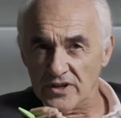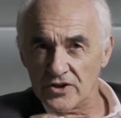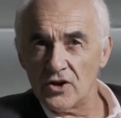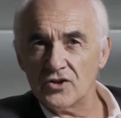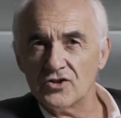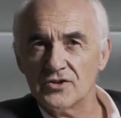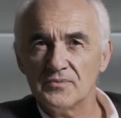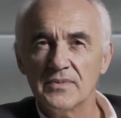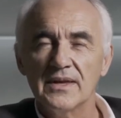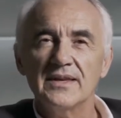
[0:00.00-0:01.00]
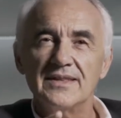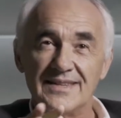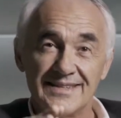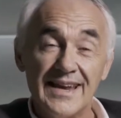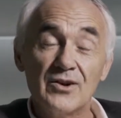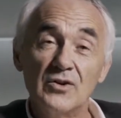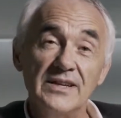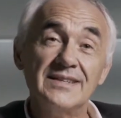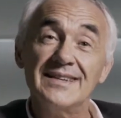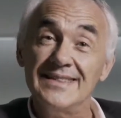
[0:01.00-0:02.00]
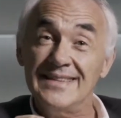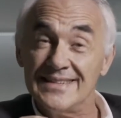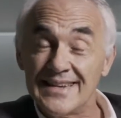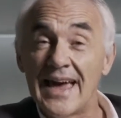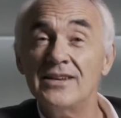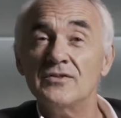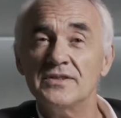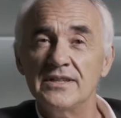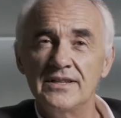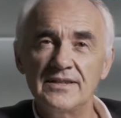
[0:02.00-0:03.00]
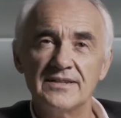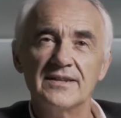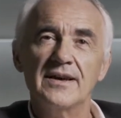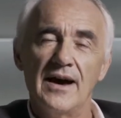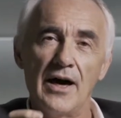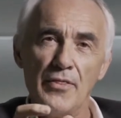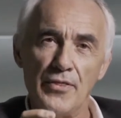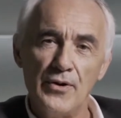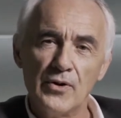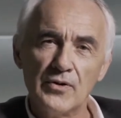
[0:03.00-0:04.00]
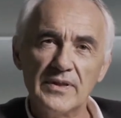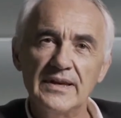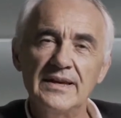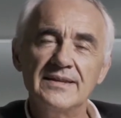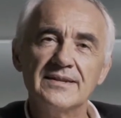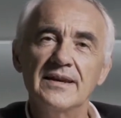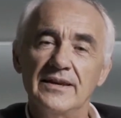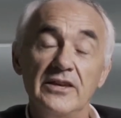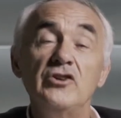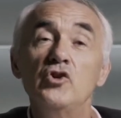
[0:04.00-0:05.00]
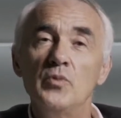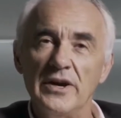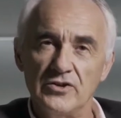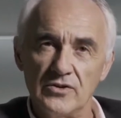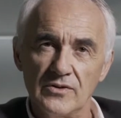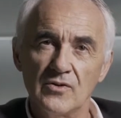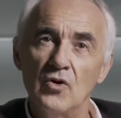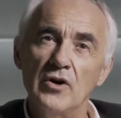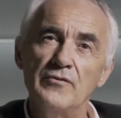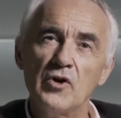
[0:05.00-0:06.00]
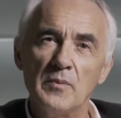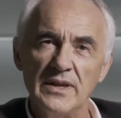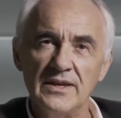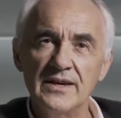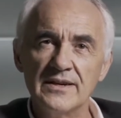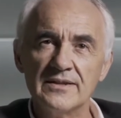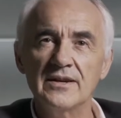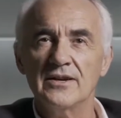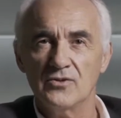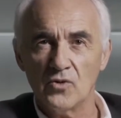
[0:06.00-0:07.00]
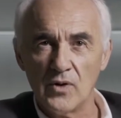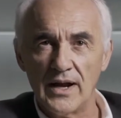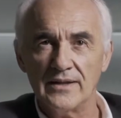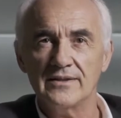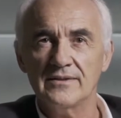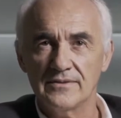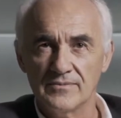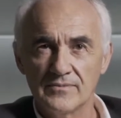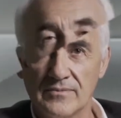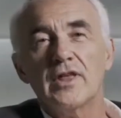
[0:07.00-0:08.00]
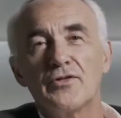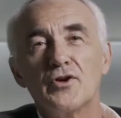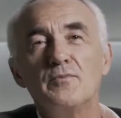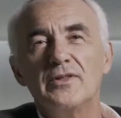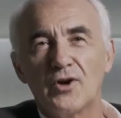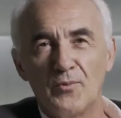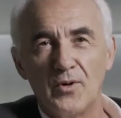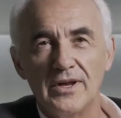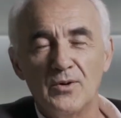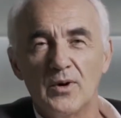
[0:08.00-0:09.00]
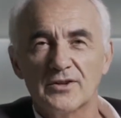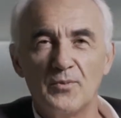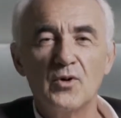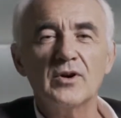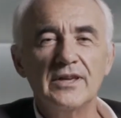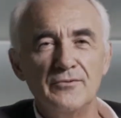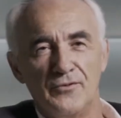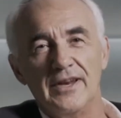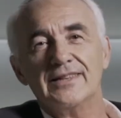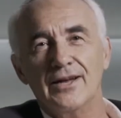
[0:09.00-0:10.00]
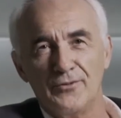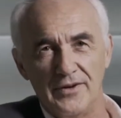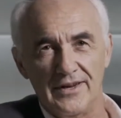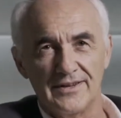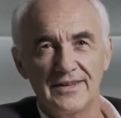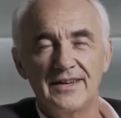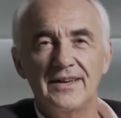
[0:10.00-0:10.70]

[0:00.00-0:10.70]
research, second is design of cities, and third is incubation, going from ideas to reality. Fundación Metropoli was born in Philadelphia